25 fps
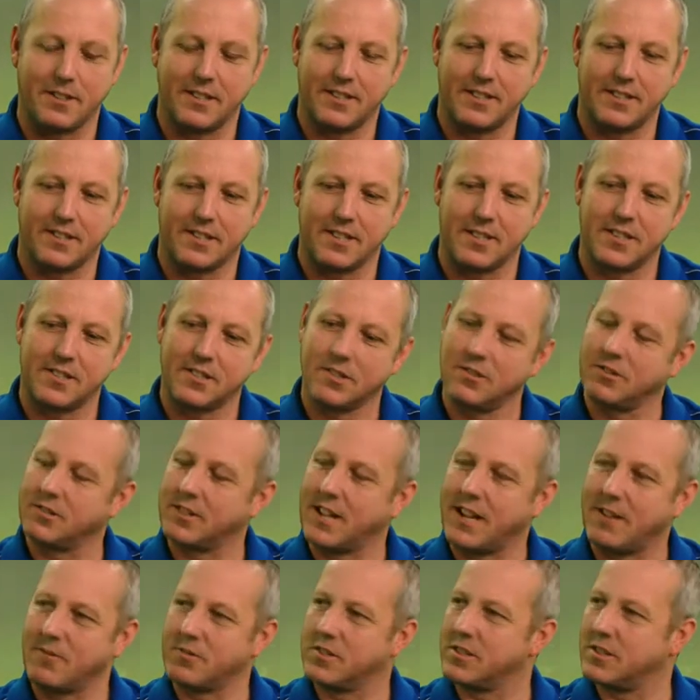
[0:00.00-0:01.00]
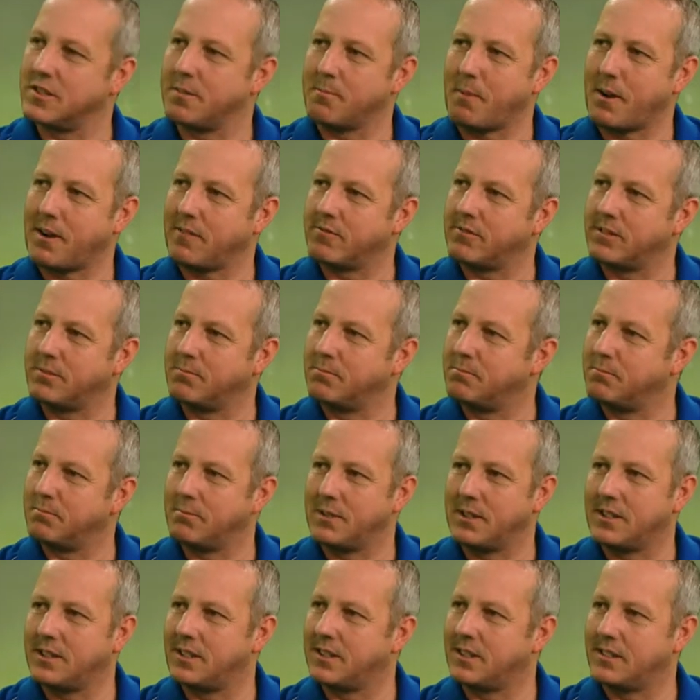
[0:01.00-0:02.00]
It's all down to the
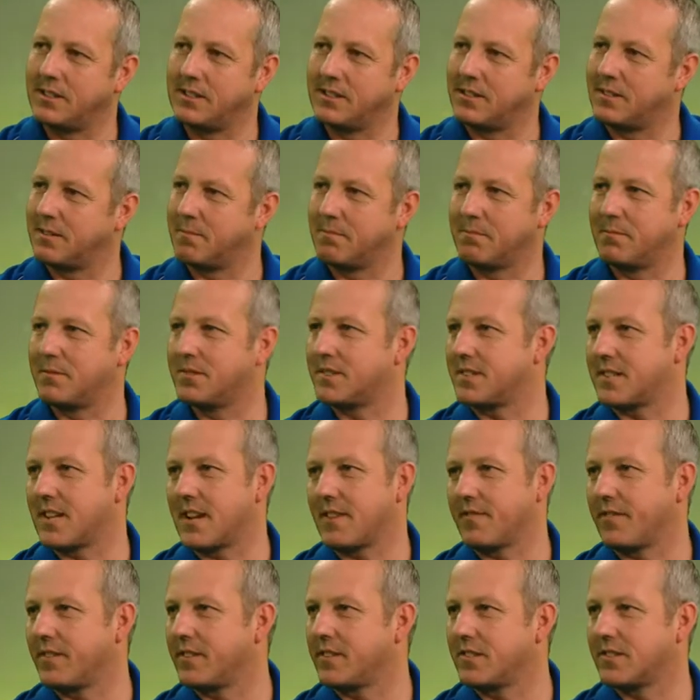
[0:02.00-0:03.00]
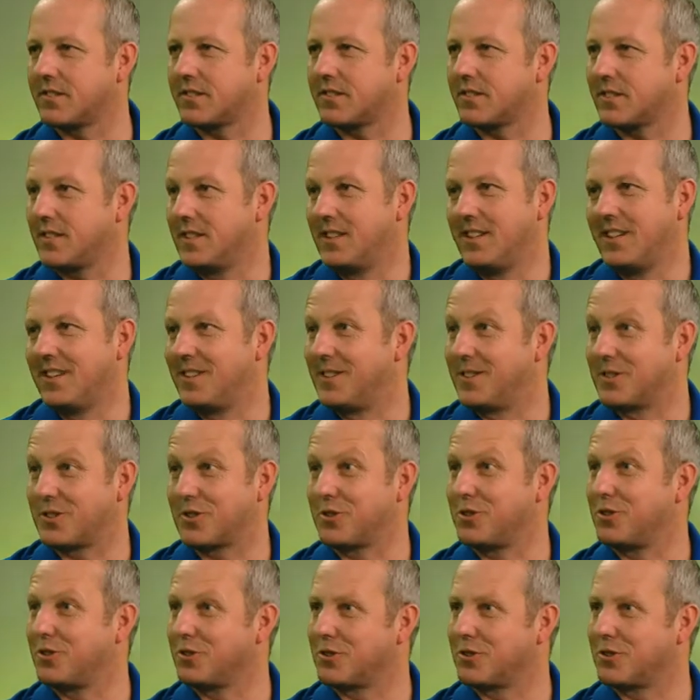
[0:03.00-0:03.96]
backroom staff that's caused the problem.